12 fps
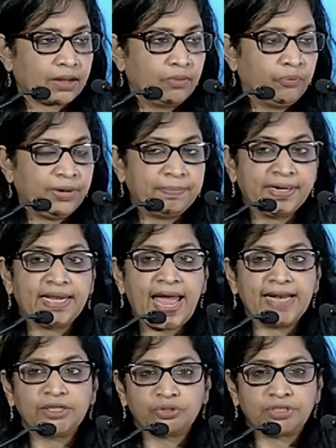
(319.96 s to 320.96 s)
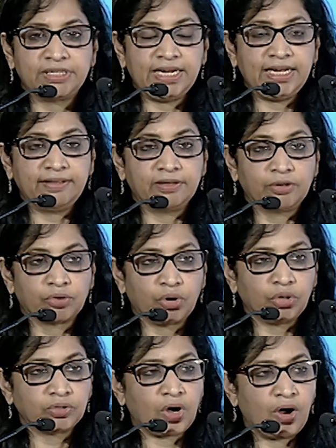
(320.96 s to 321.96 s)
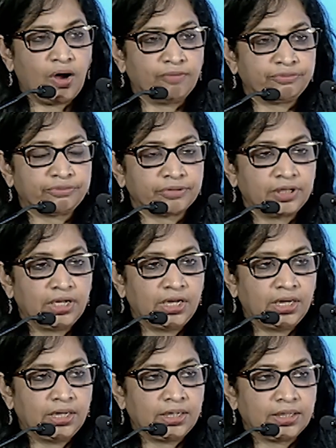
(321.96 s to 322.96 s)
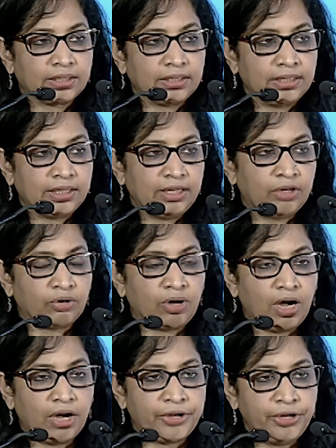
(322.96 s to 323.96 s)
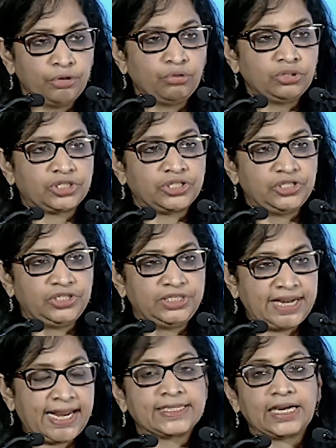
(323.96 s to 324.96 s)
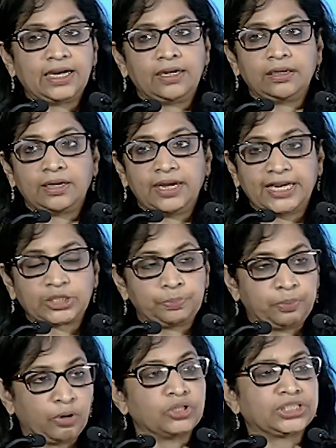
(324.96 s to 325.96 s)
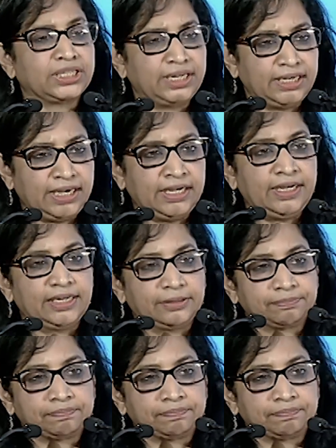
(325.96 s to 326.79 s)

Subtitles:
we began to see the growth of a huge data explosion in India.